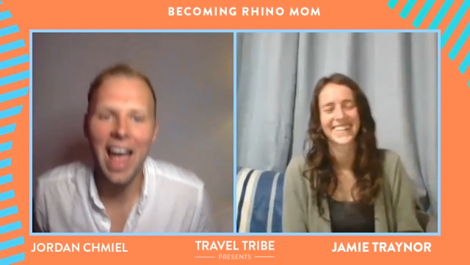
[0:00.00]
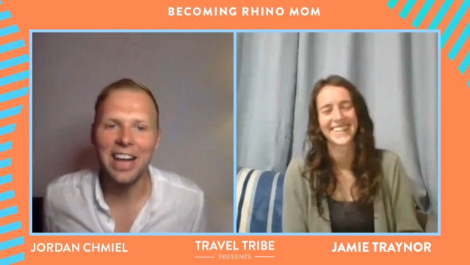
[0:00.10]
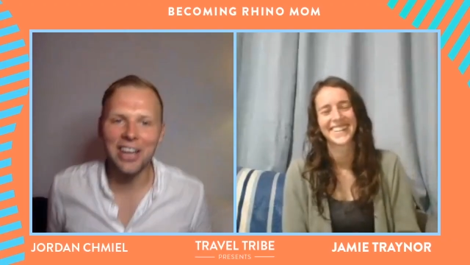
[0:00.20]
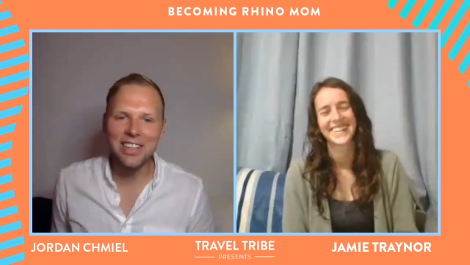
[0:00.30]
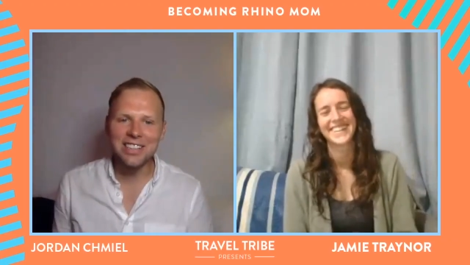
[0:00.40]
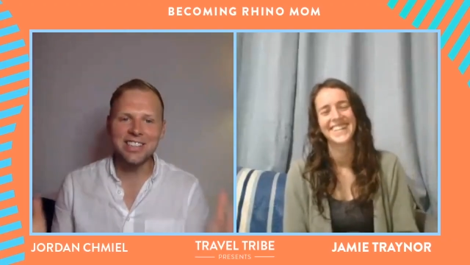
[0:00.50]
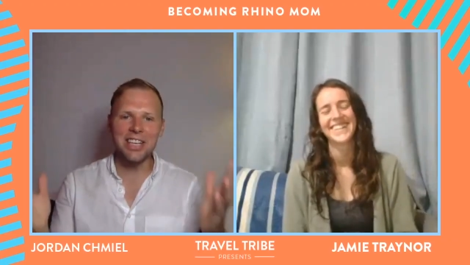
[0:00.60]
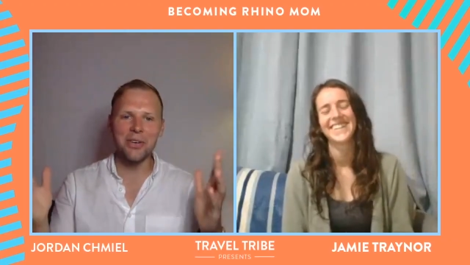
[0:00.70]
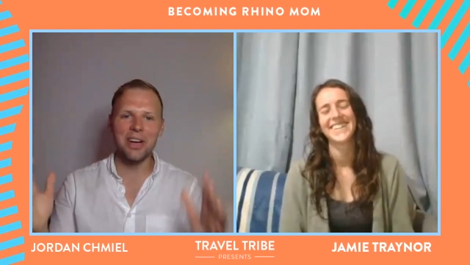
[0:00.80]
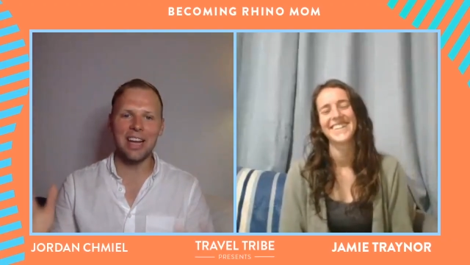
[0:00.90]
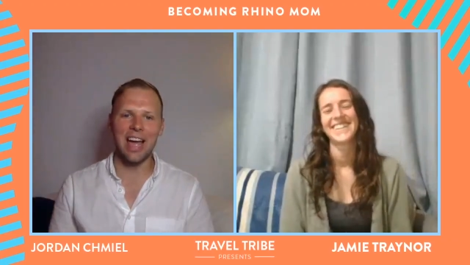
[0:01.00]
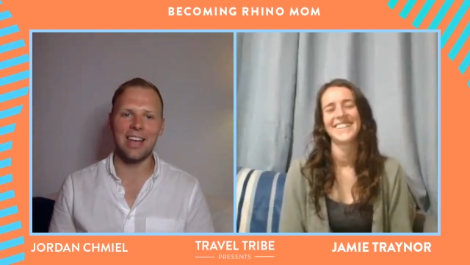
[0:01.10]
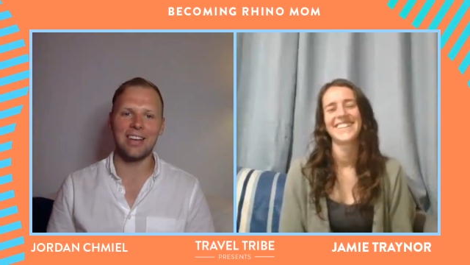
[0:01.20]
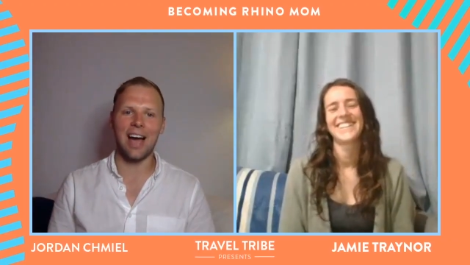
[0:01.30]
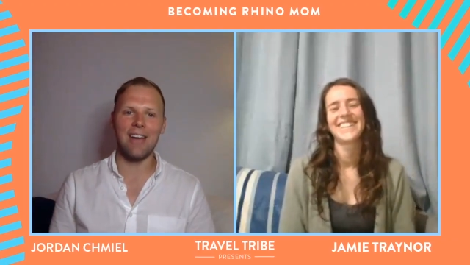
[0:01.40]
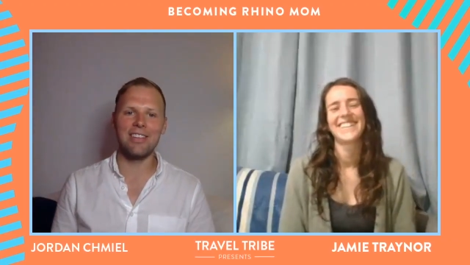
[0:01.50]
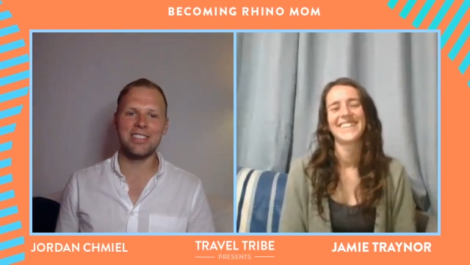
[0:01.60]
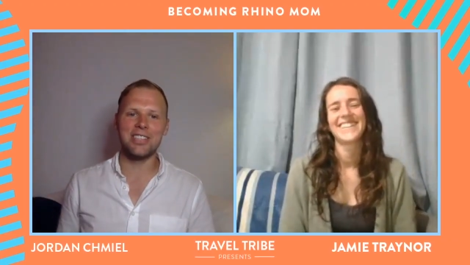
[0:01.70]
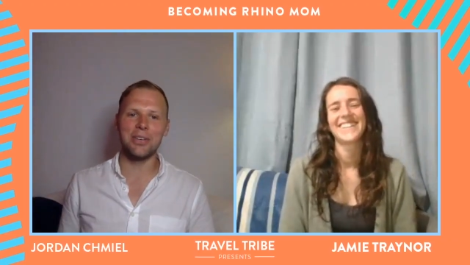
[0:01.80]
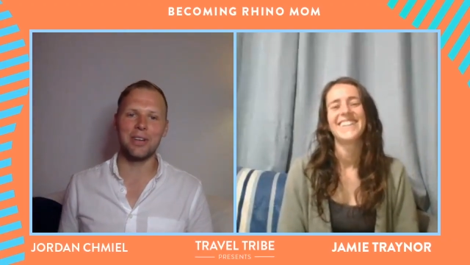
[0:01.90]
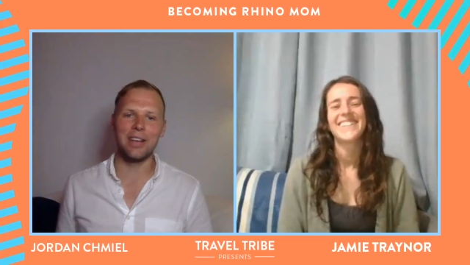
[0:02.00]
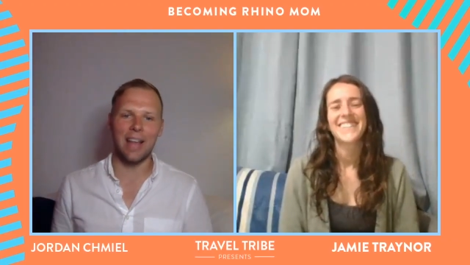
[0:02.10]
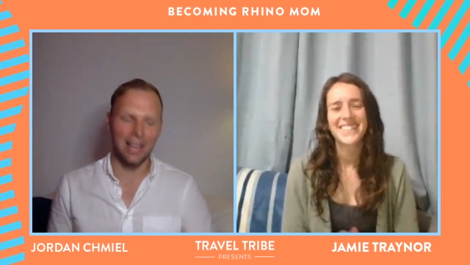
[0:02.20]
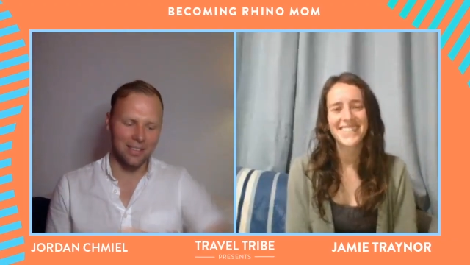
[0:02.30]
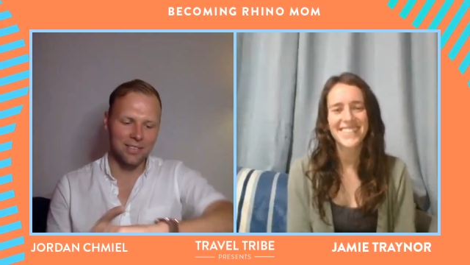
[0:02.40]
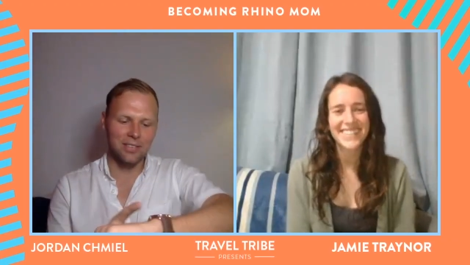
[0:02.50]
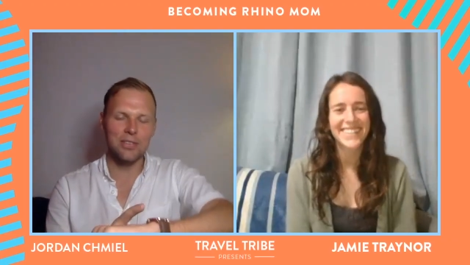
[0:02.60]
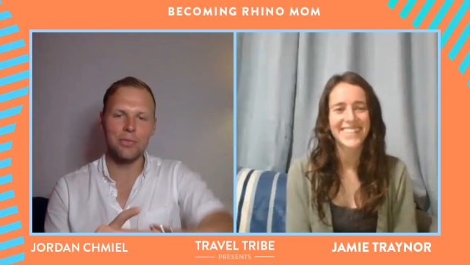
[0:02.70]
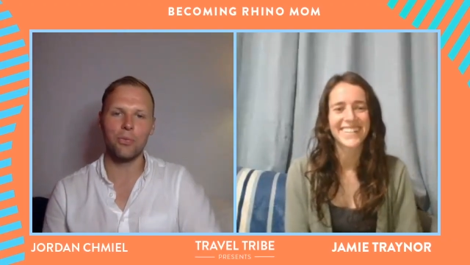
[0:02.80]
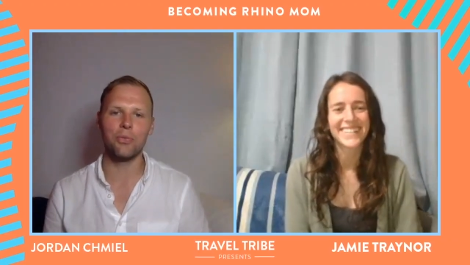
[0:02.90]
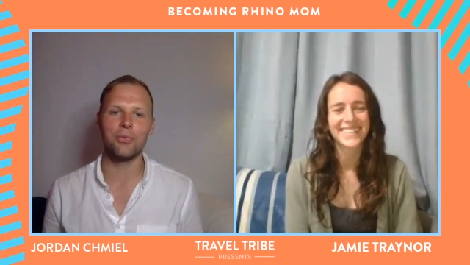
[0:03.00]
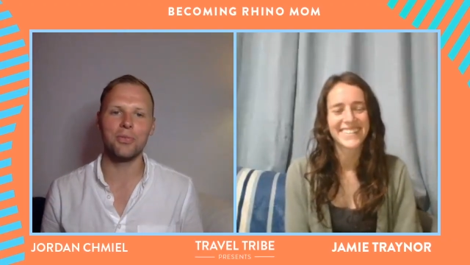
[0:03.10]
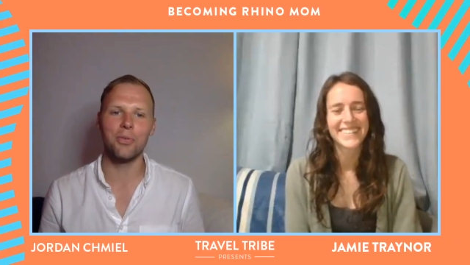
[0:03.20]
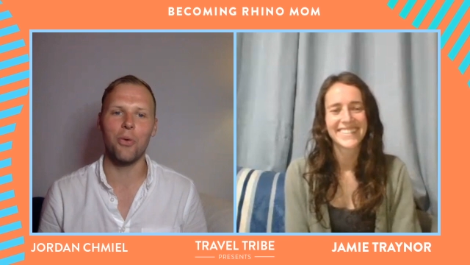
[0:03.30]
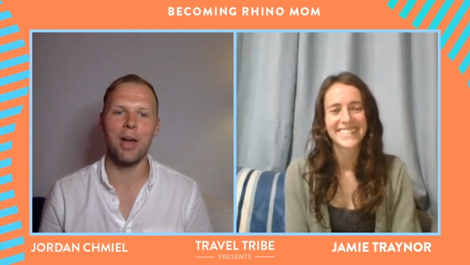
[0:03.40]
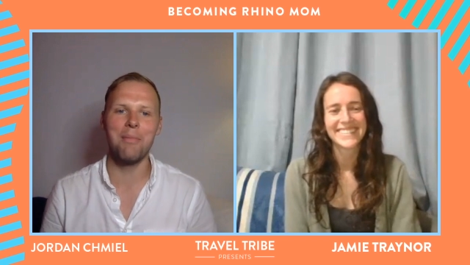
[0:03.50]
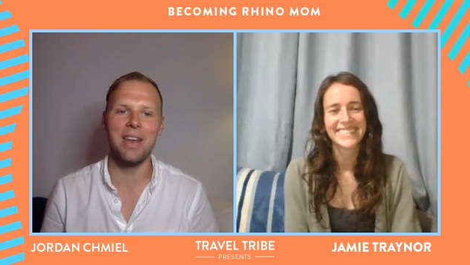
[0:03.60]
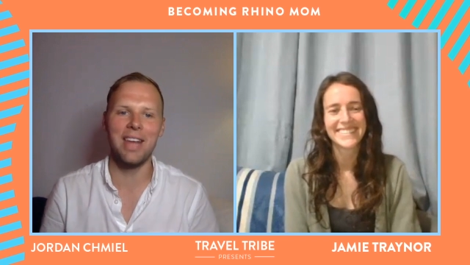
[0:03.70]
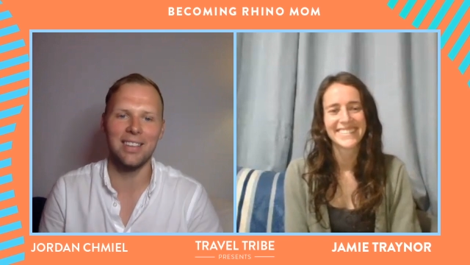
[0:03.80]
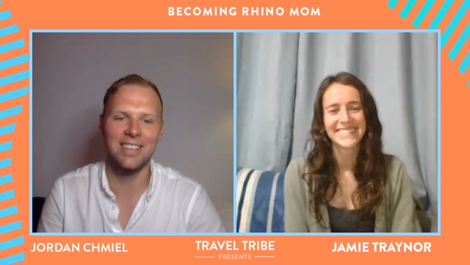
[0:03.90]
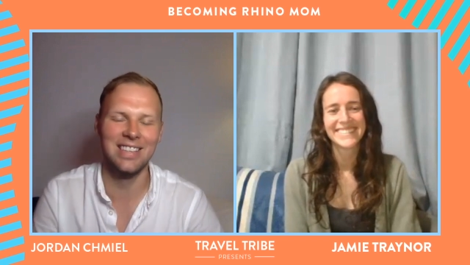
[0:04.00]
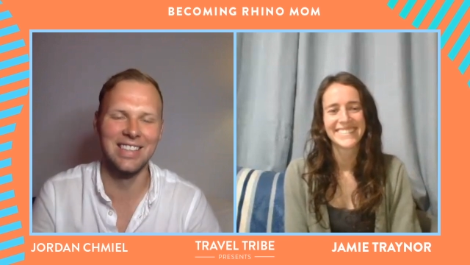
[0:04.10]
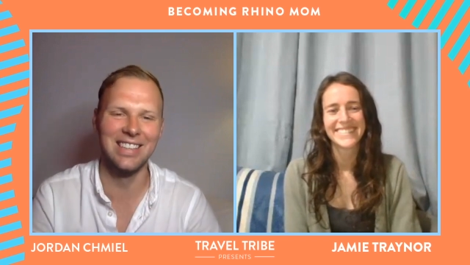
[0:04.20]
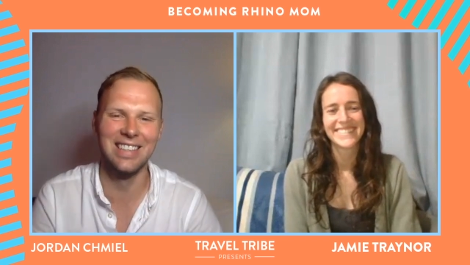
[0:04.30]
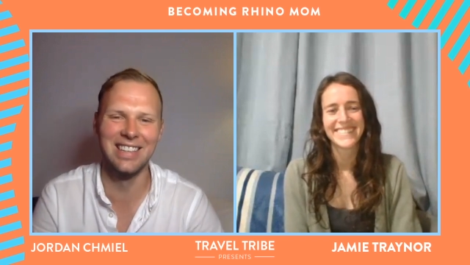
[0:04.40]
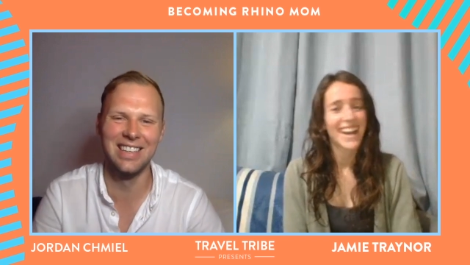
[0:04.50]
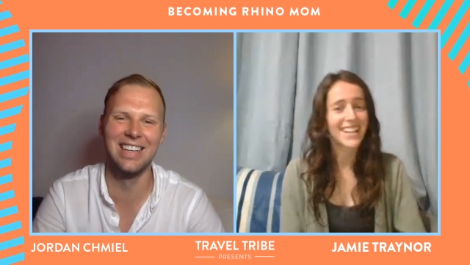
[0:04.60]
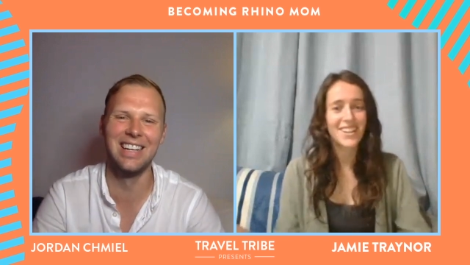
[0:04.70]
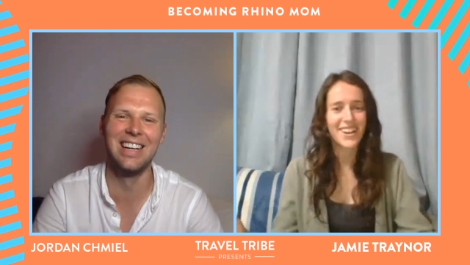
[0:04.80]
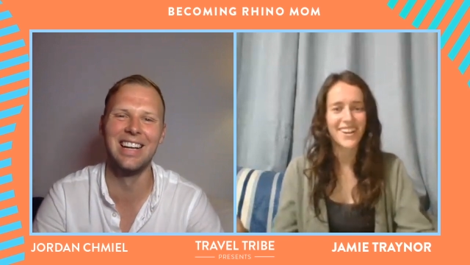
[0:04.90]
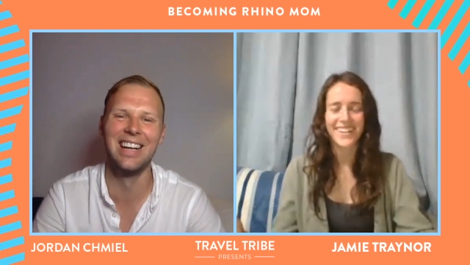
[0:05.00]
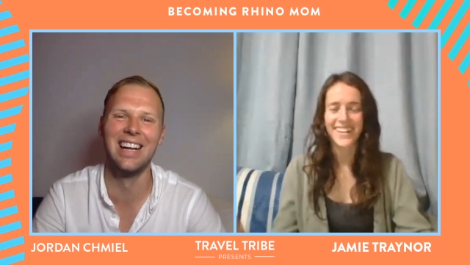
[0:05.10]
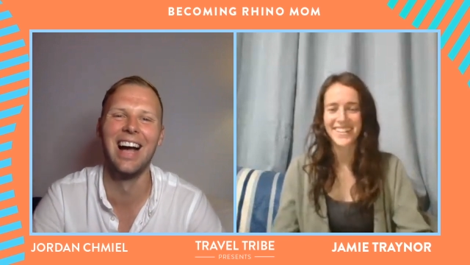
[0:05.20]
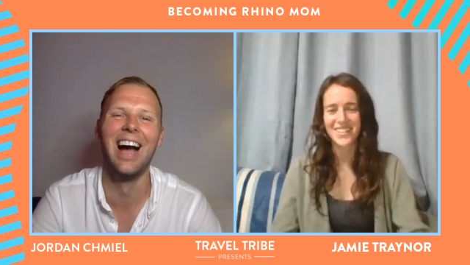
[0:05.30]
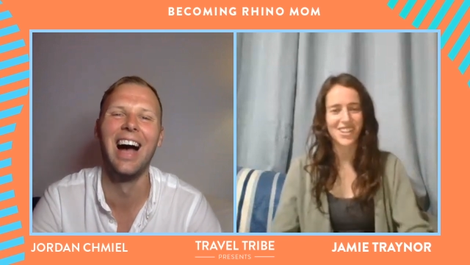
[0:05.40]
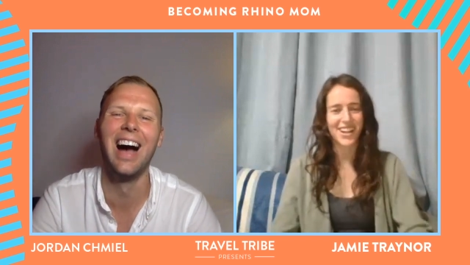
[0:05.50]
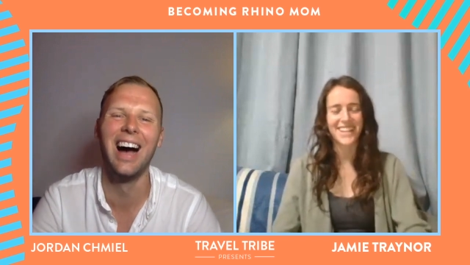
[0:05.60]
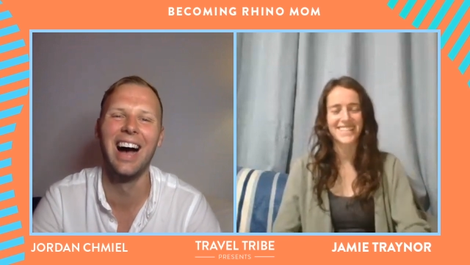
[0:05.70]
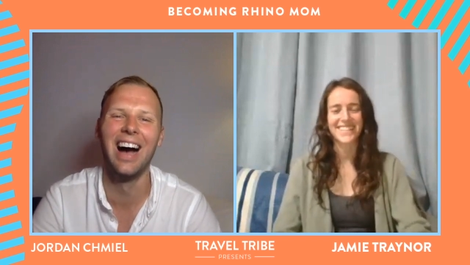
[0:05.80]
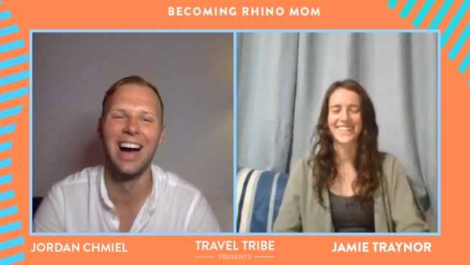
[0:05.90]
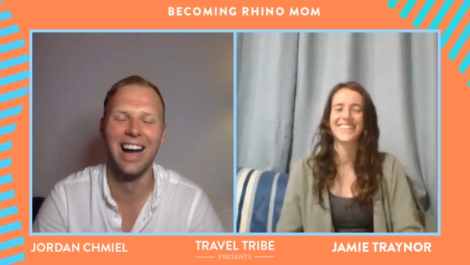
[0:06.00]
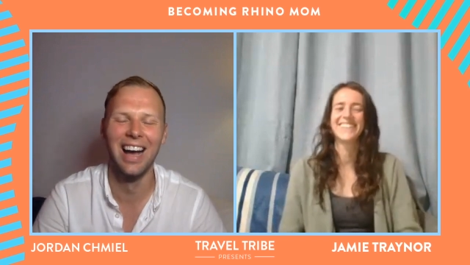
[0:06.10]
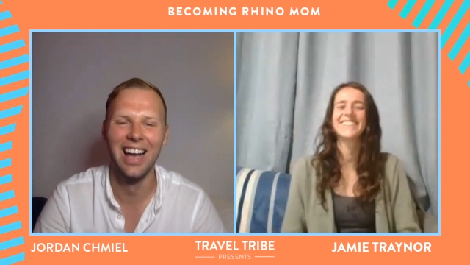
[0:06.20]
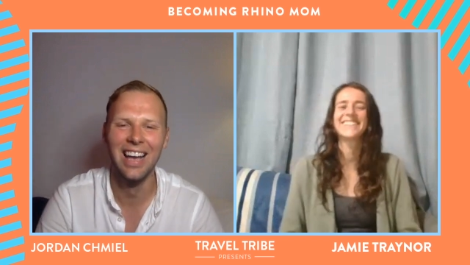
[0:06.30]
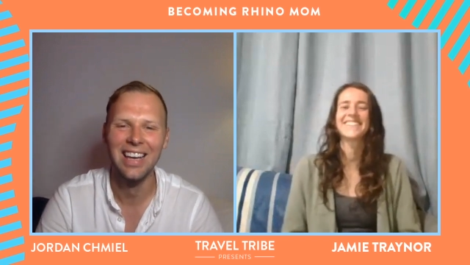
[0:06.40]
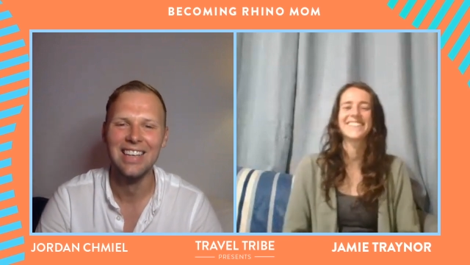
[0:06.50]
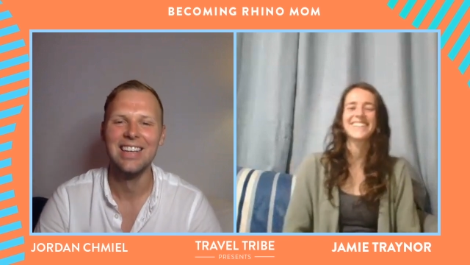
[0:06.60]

Speaker 1: Hey, good to see you again. I haven't seen you in like one minute.
Speaker 2: I know, I know, it's crazy.